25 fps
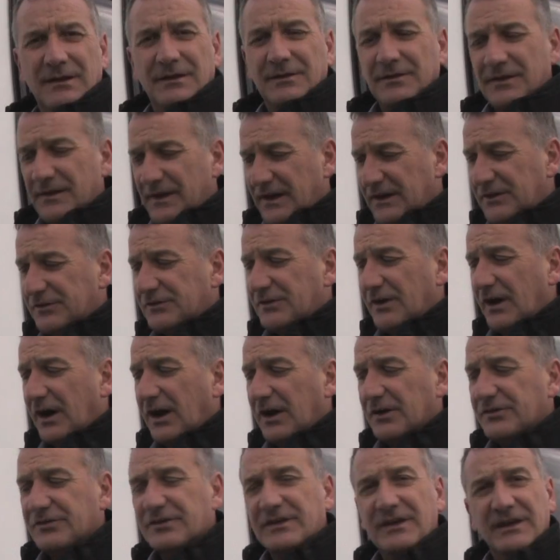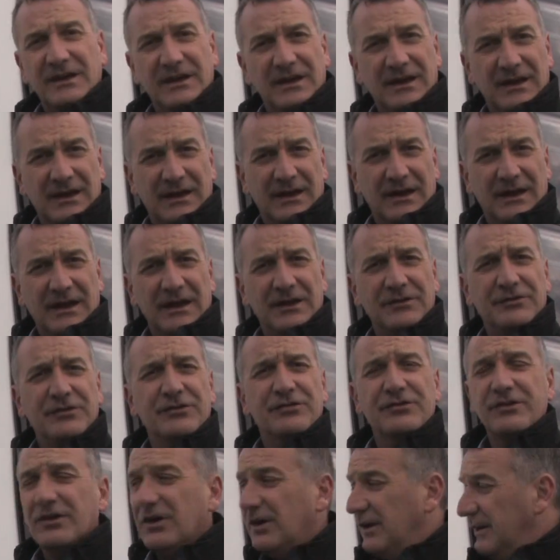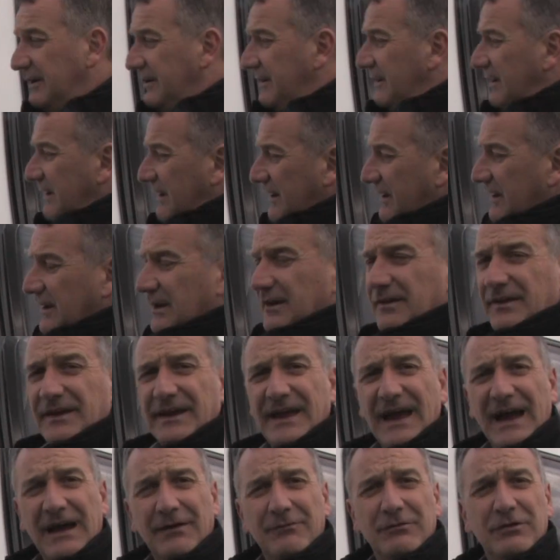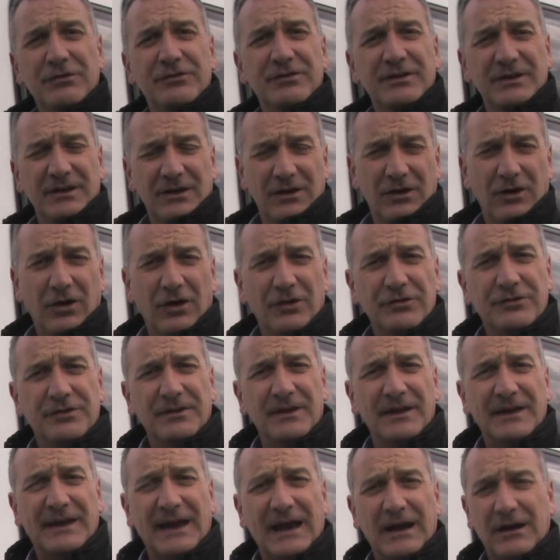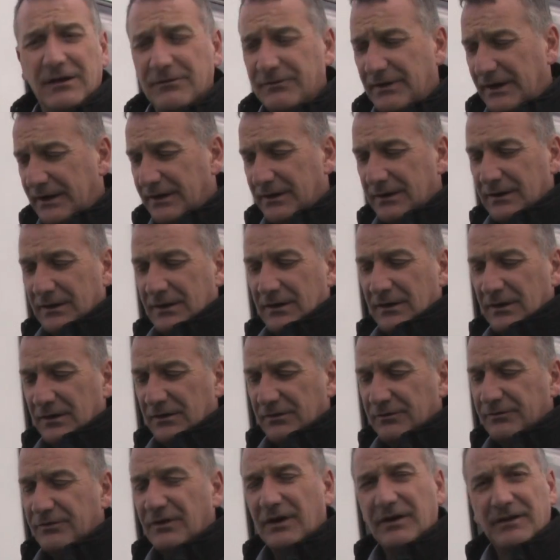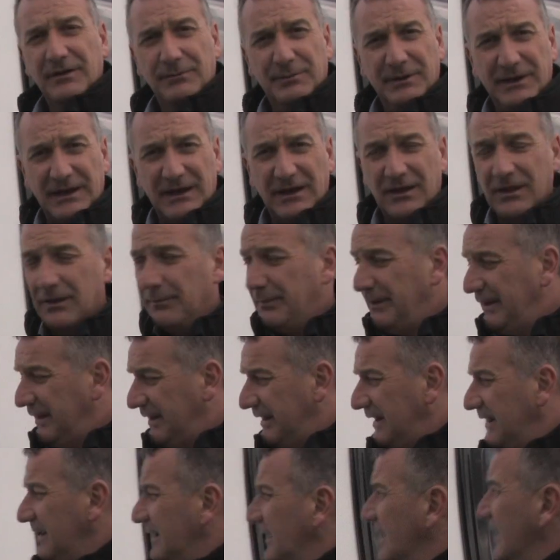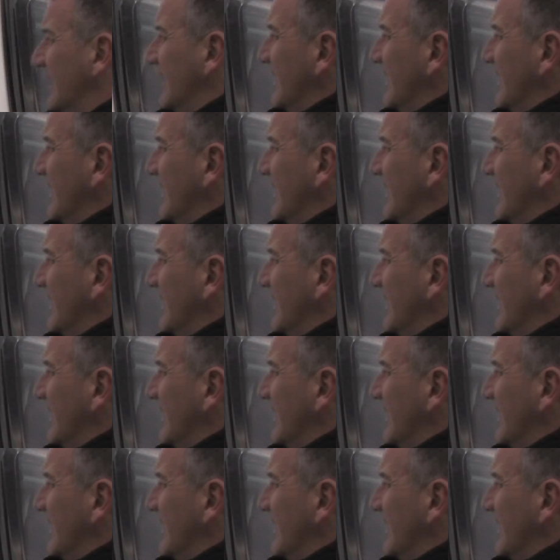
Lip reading: The next task is to slide the canvas onto their Caravan. Find the beginning of the beading,